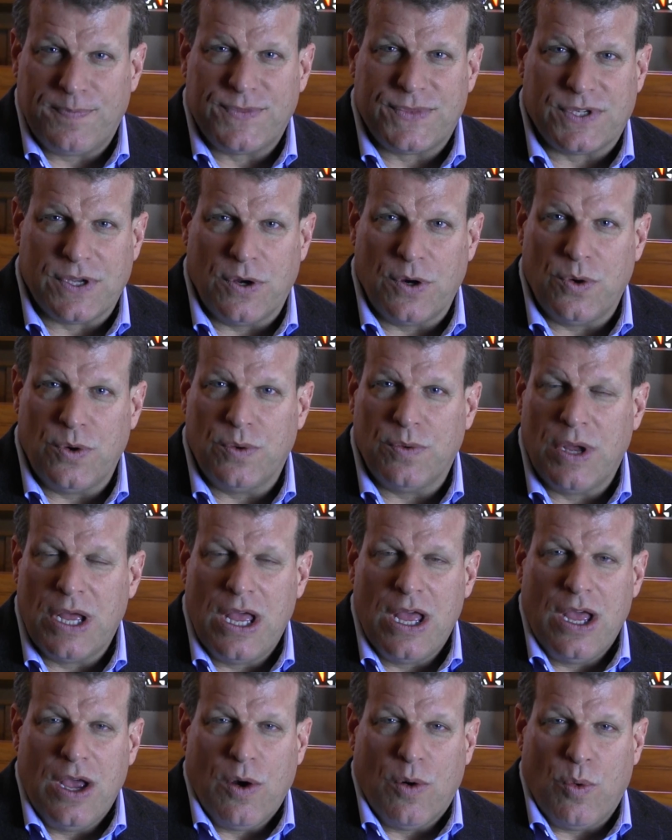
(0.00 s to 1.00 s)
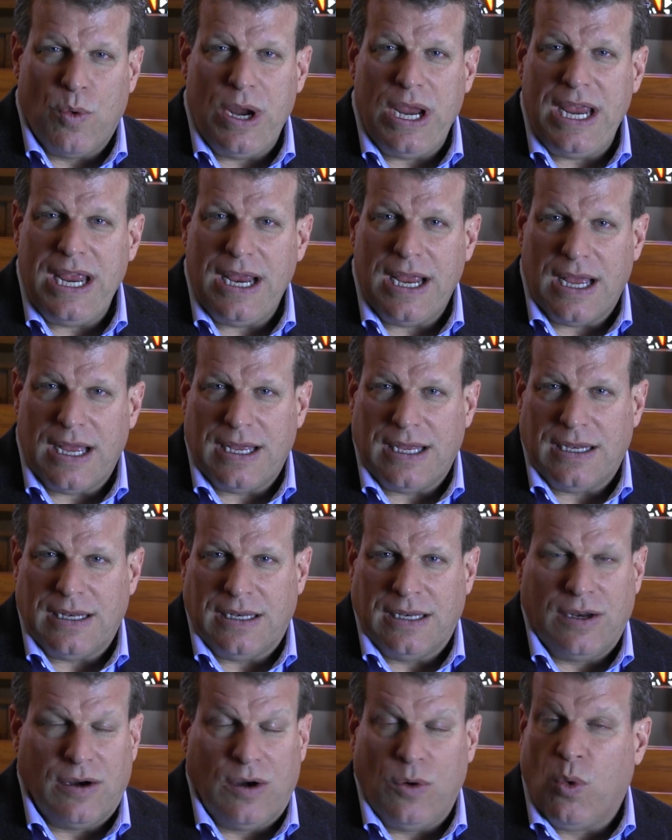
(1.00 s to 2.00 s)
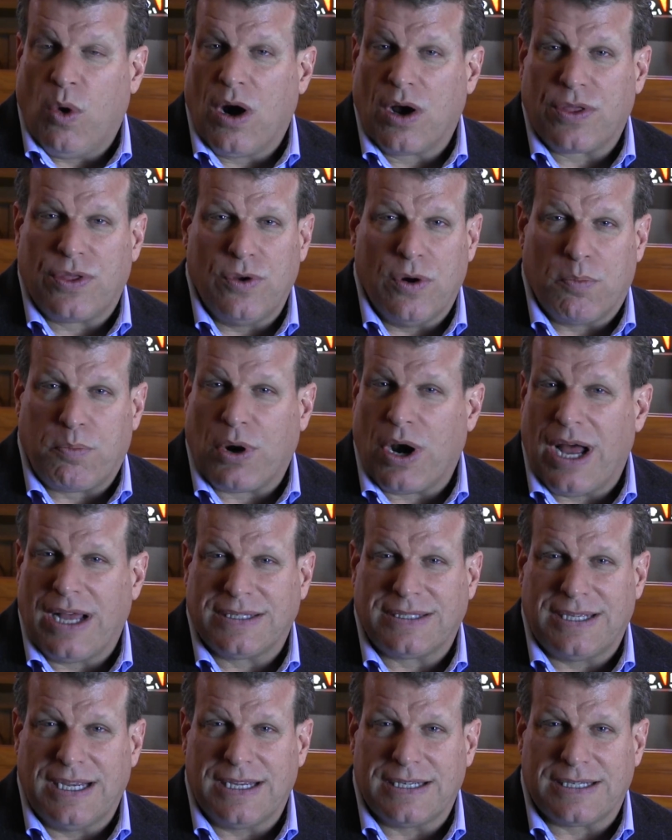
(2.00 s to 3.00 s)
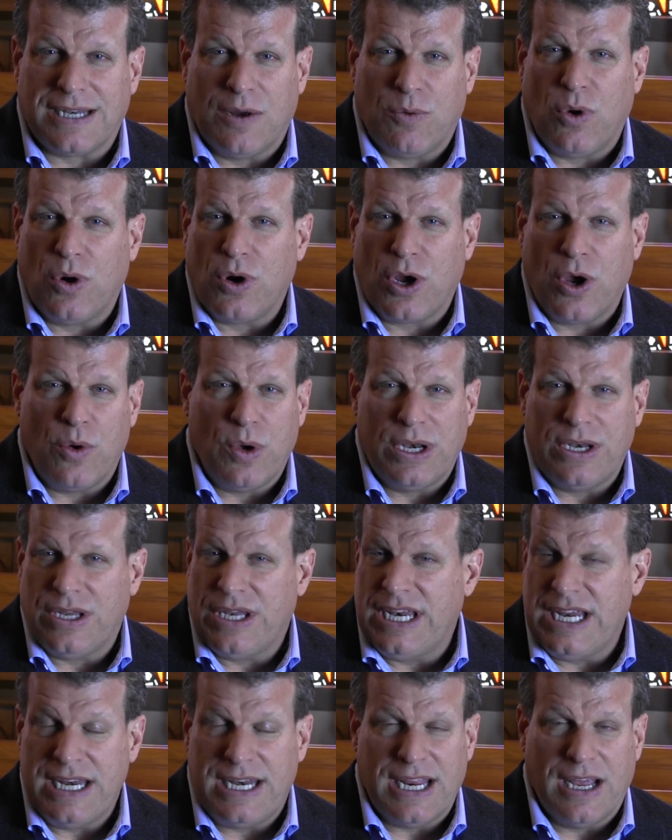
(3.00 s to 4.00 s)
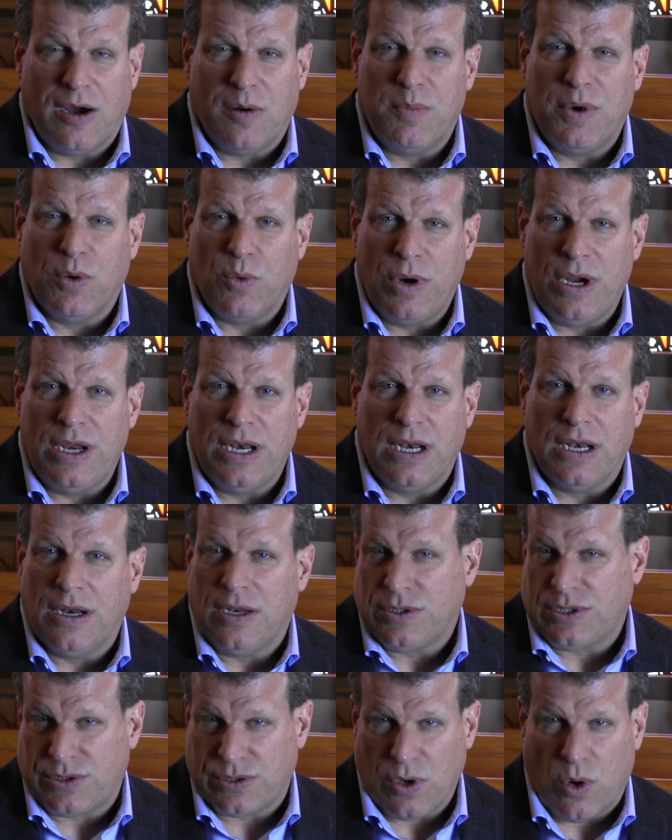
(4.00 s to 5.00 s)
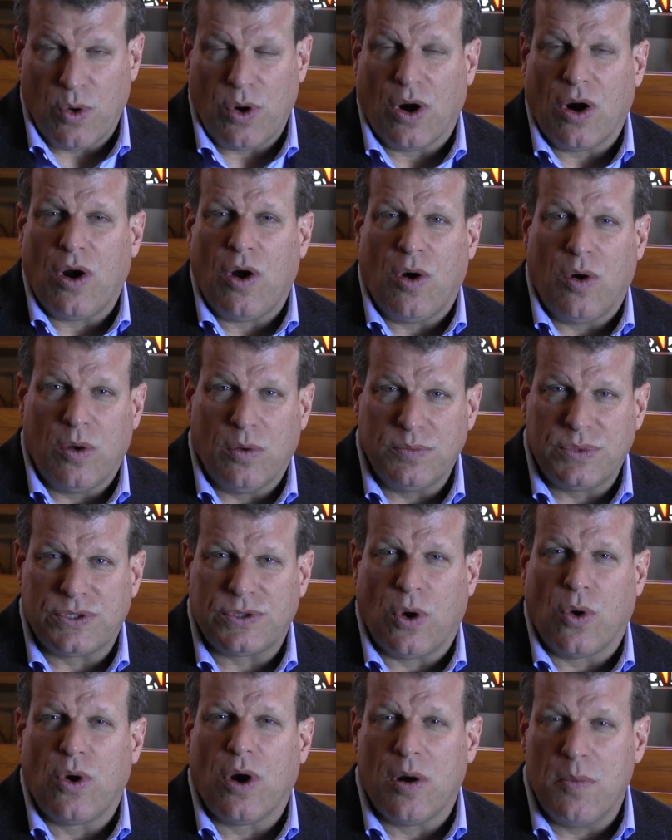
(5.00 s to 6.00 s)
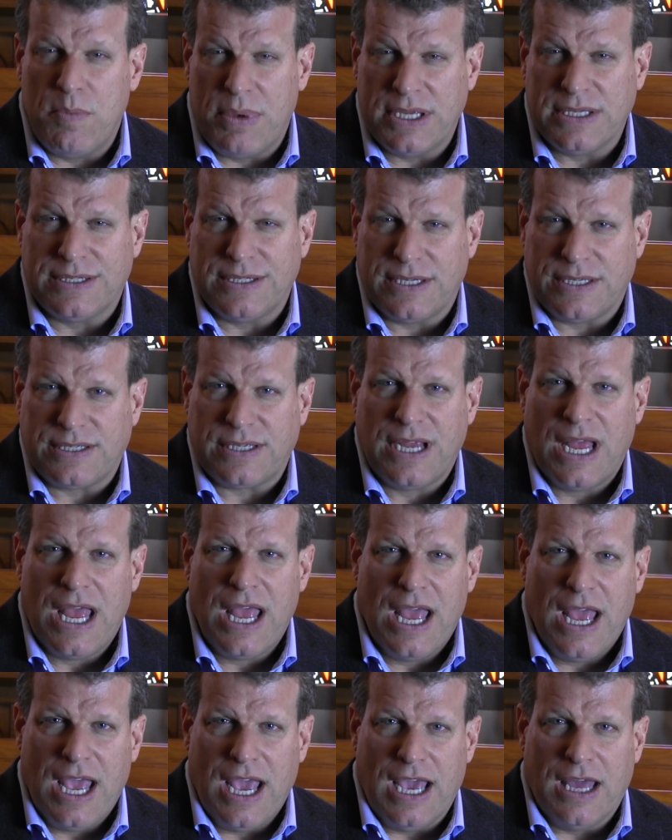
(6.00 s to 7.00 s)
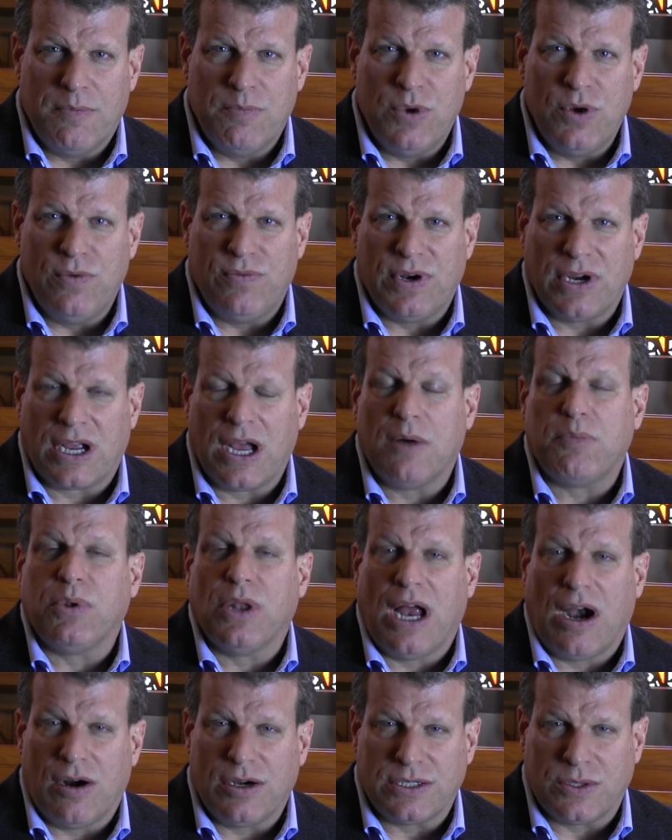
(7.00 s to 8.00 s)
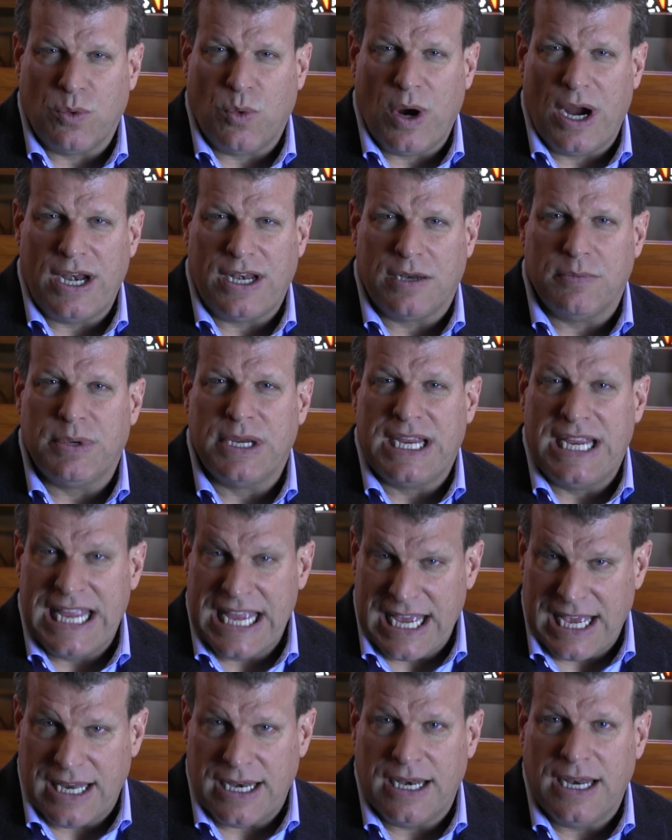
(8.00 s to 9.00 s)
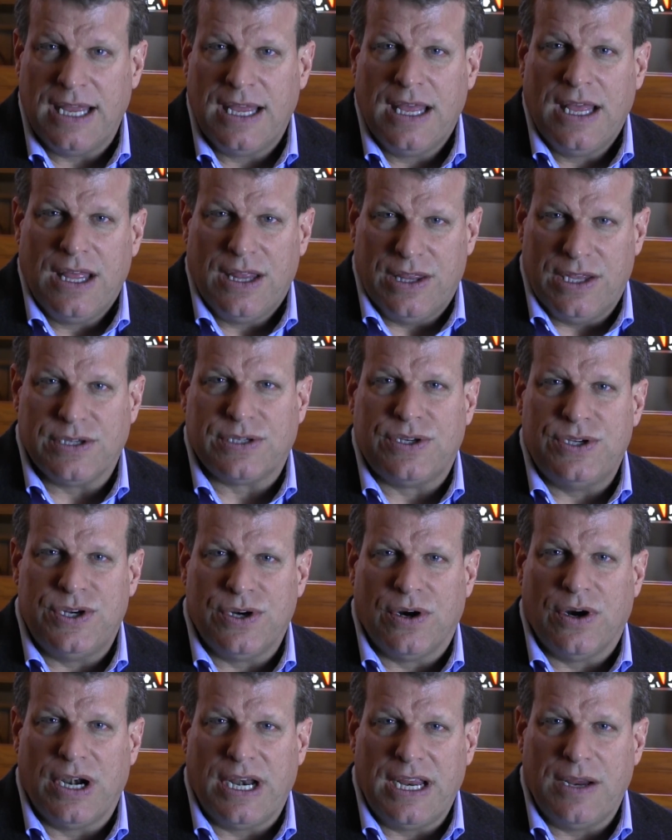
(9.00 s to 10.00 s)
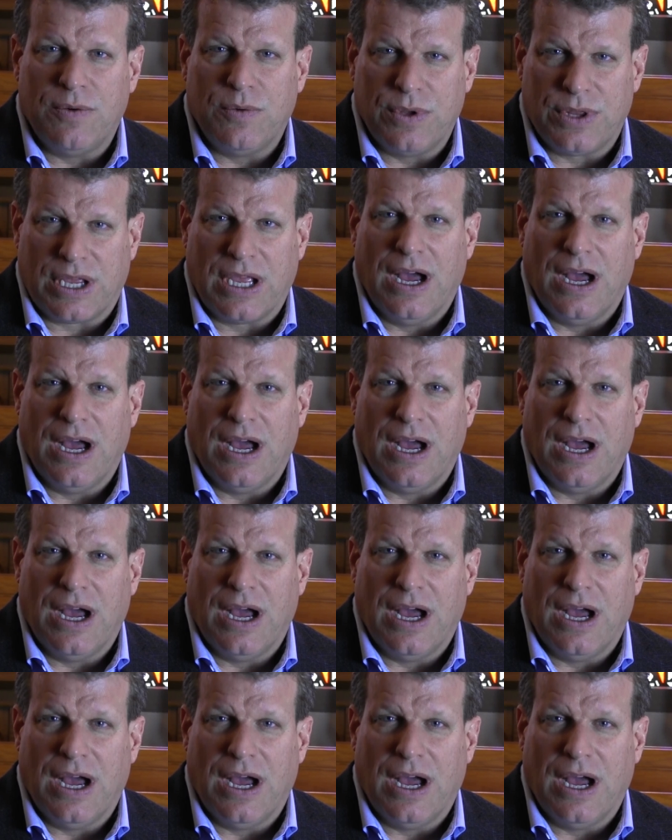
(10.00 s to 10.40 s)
So we literally walked through a process, and I won't go into detail, but we sold our home, sold our business, and moved a couple hours away to begin this journey with